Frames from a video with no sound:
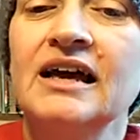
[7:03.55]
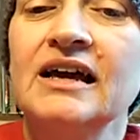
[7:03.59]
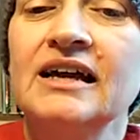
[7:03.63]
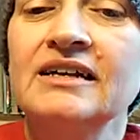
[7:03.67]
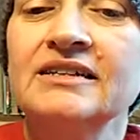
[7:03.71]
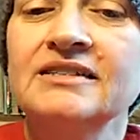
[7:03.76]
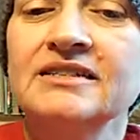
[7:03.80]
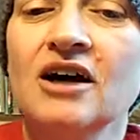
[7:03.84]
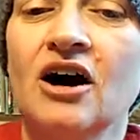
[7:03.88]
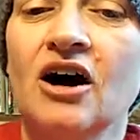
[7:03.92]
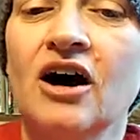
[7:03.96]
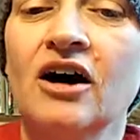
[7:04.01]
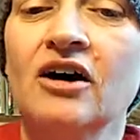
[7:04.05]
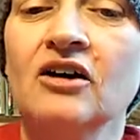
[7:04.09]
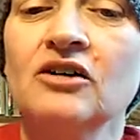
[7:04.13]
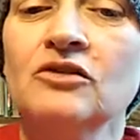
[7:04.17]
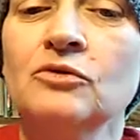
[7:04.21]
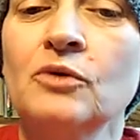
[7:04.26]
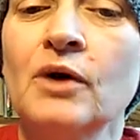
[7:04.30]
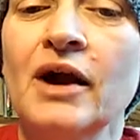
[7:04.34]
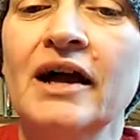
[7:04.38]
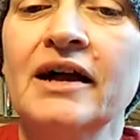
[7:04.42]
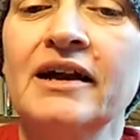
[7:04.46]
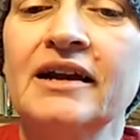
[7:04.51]
it's
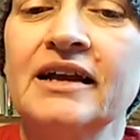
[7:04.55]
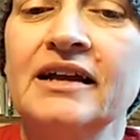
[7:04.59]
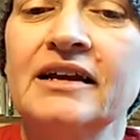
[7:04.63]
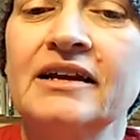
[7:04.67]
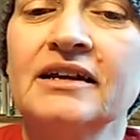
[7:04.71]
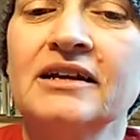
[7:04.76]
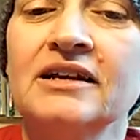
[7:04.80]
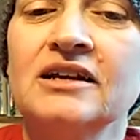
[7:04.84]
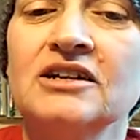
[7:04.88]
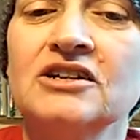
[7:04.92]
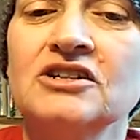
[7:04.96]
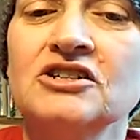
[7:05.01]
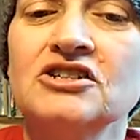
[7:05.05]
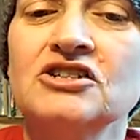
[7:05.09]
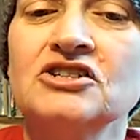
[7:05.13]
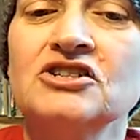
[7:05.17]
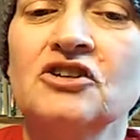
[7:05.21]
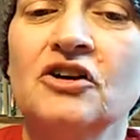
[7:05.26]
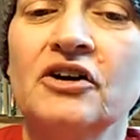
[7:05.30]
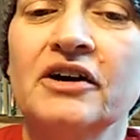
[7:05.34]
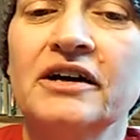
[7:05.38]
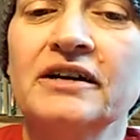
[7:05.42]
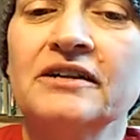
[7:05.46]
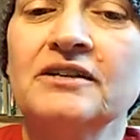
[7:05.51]
already
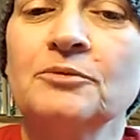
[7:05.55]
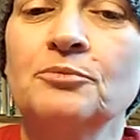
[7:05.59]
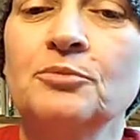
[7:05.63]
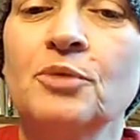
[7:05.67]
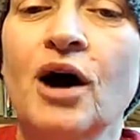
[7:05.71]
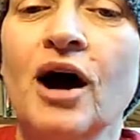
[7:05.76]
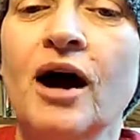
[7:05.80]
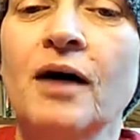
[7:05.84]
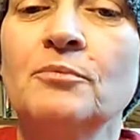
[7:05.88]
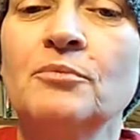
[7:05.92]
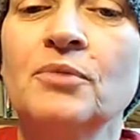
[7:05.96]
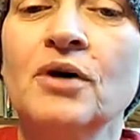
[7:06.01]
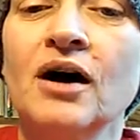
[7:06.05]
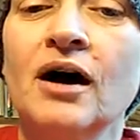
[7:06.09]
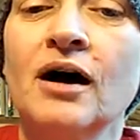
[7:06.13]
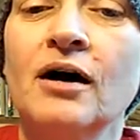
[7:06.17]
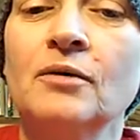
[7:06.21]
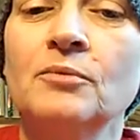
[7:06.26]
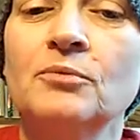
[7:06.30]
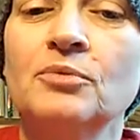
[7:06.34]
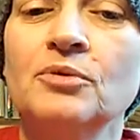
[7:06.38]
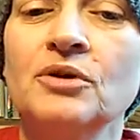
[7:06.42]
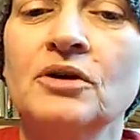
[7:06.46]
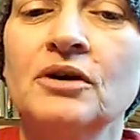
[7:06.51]
starting to pop
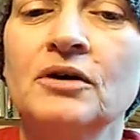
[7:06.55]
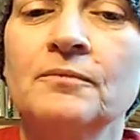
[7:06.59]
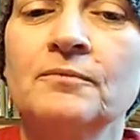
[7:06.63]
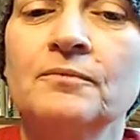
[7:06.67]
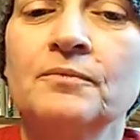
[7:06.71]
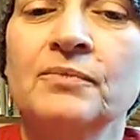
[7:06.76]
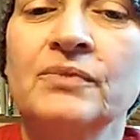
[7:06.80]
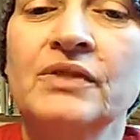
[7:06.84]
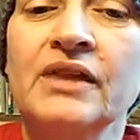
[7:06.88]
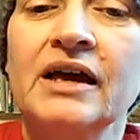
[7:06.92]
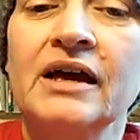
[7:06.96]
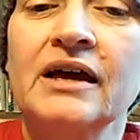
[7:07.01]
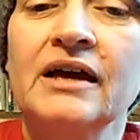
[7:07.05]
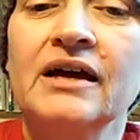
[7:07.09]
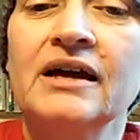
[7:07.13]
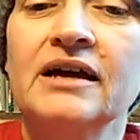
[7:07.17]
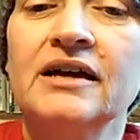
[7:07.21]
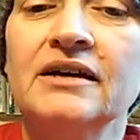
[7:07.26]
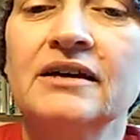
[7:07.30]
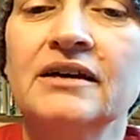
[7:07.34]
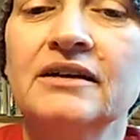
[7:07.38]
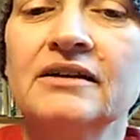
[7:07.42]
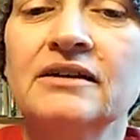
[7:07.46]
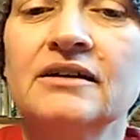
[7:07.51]
up.
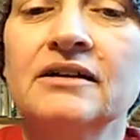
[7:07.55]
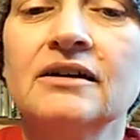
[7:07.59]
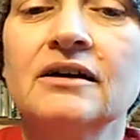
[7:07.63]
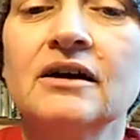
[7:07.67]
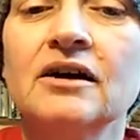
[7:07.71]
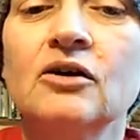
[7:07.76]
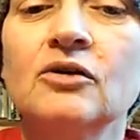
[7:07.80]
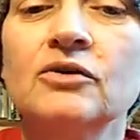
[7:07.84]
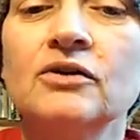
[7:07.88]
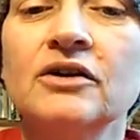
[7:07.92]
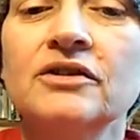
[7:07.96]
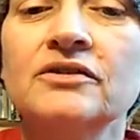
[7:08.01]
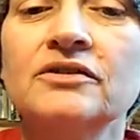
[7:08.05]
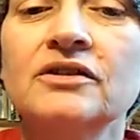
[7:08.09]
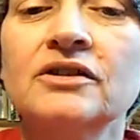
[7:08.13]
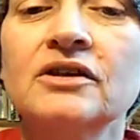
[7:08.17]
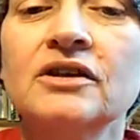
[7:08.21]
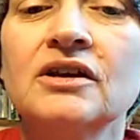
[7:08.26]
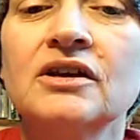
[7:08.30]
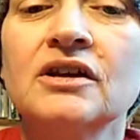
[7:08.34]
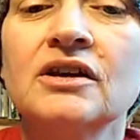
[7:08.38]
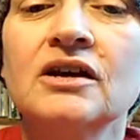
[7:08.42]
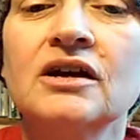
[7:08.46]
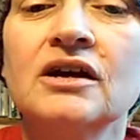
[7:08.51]
And hold on,
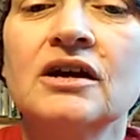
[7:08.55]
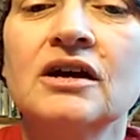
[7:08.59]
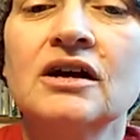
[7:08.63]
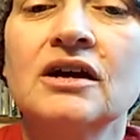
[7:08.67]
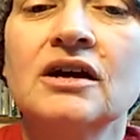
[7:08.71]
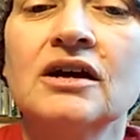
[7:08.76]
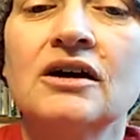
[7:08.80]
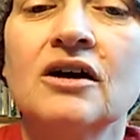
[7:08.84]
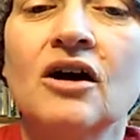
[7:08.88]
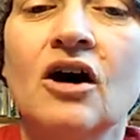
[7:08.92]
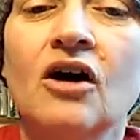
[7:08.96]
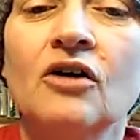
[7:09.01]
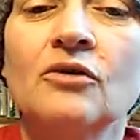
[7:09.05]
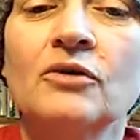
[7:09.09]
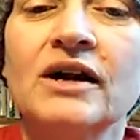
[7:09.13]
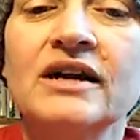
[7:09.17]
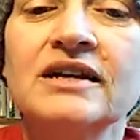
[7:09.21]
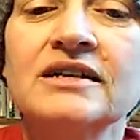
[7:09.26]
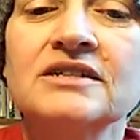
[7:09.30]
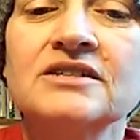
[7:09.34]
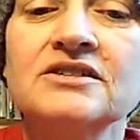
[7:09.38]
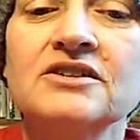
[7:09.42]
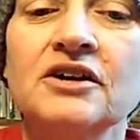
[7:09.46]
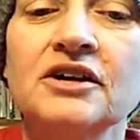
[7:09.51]

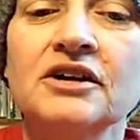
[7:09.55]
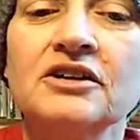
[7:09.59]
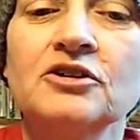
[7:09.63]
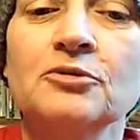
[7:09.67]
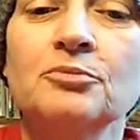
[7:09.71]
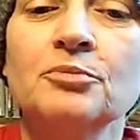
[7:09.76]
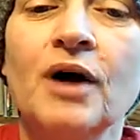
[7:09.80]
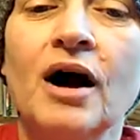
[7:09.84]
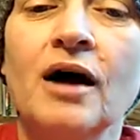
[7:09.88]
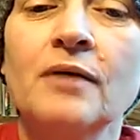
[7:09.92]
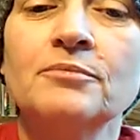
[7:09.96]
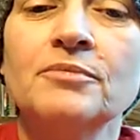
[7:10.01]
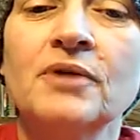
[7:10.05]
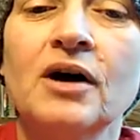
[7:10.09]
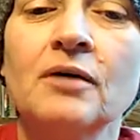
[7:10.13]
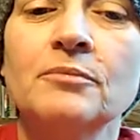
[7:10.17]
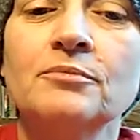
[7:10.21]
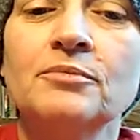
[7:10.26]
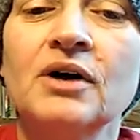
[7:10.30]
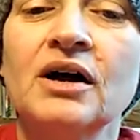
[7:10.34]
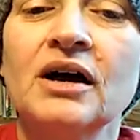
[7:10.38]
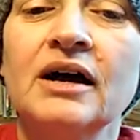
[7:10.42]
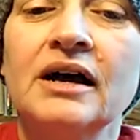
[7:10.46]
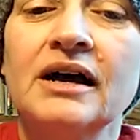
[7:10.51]
already starting to pop
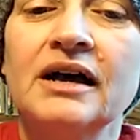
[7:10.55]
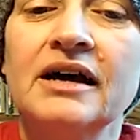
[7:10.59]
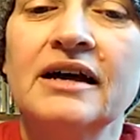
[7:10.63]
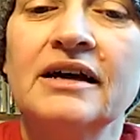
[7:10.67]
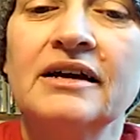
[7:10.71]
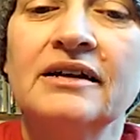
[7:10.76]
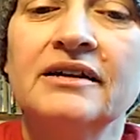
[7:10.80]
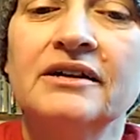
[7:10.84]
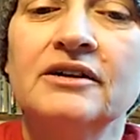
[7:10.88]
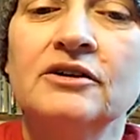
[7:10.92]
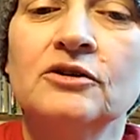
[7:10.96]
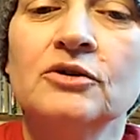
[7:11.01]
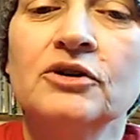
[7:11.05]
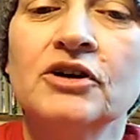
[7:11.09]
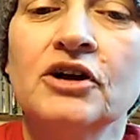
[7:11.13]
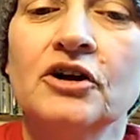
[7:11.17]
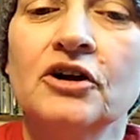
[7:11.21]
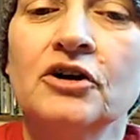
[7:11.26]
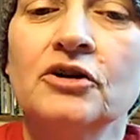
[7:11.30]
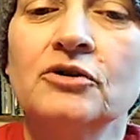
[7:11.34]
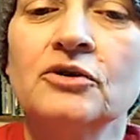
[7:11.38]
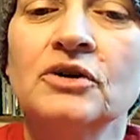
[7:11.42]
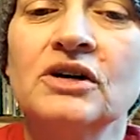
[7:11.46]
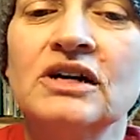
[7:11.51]
up, and it'll
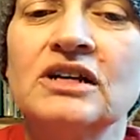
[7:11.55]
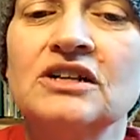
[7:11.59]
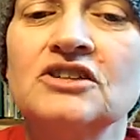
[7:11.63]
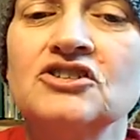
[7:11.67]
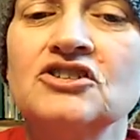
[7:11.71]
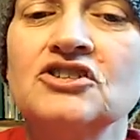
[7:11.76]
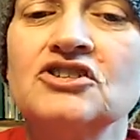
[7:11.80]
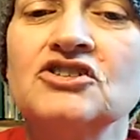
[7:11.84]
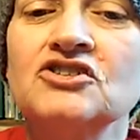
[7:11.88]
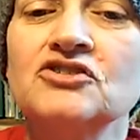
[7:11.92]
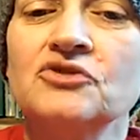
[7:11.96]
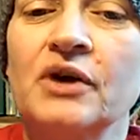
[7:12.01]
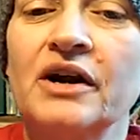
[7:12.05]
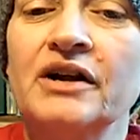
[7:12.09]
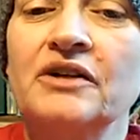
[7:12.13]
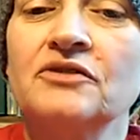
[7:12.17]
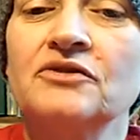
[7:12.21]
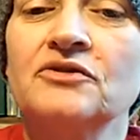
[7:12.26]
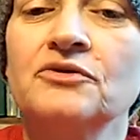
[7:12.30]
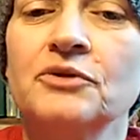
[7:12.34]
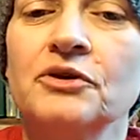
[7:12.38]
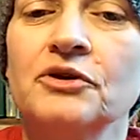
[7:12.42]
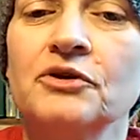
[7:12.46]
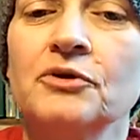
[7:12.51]
go straight
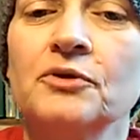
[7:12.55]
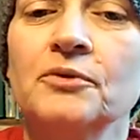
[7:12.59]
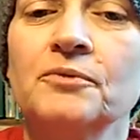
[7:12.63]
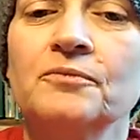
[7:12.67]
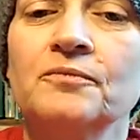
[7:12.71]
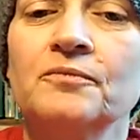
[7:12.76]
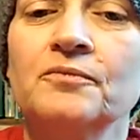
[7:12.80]
through.